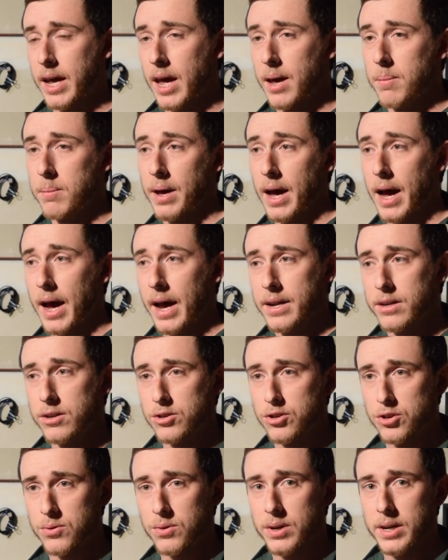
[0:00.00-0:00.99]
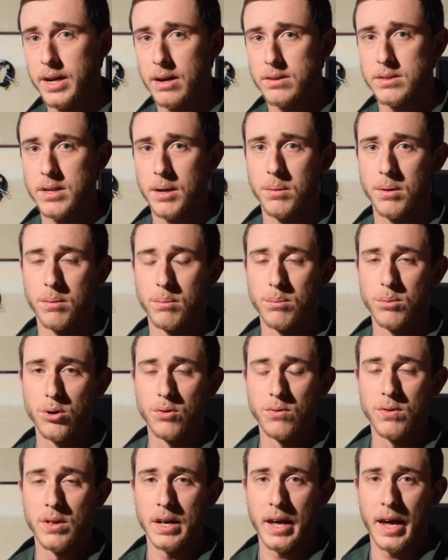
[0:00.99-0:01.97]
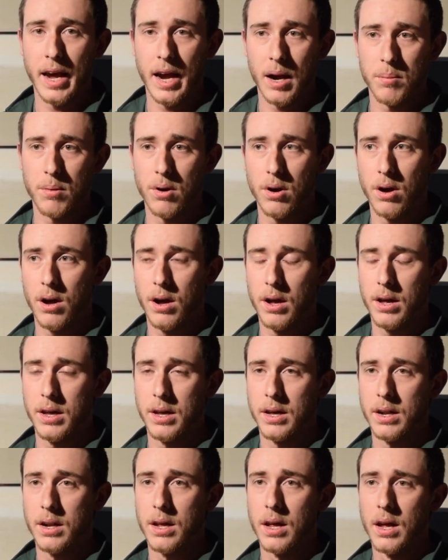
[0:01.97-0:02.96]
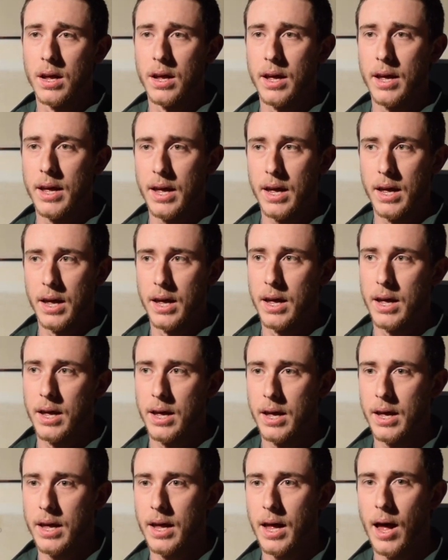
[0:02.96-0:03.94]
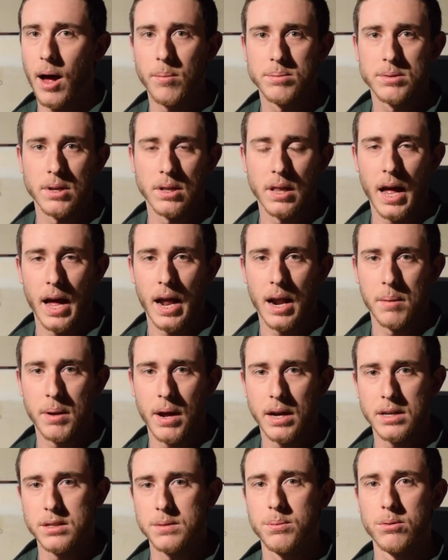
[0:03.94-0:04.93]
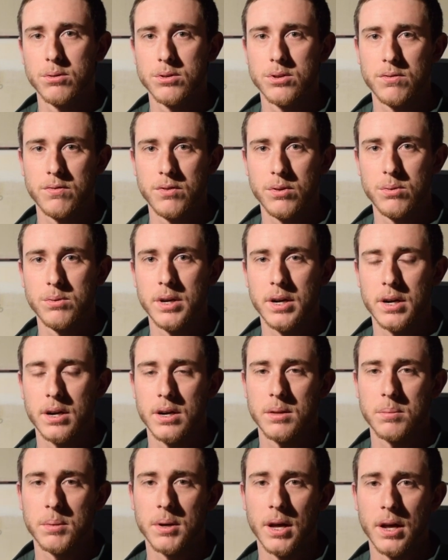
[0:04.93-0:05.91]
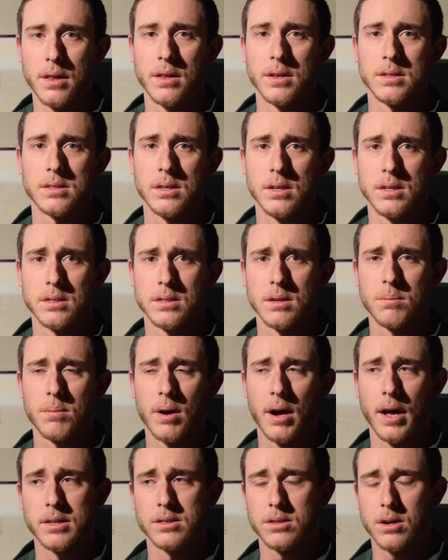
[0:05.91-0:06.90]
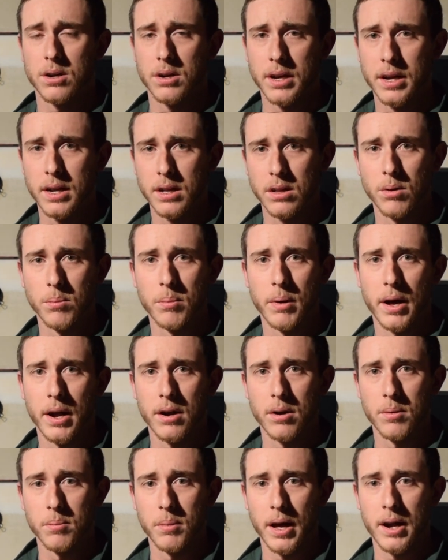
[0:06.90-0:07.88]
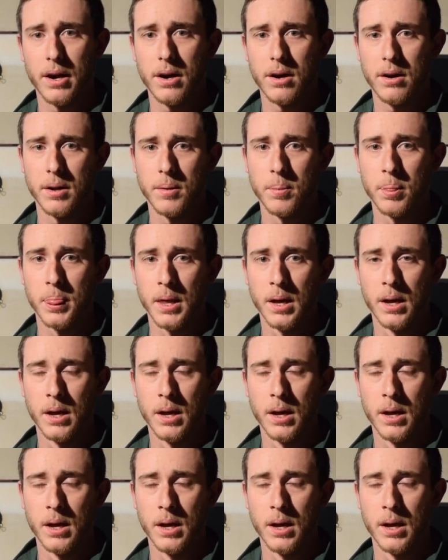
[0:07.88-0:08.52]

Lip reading: came behind a tree, I was able to move the camera, and it helped a lot. I mean, I spooked a few deer at the beginning of the season, but I started getting a little better and better, and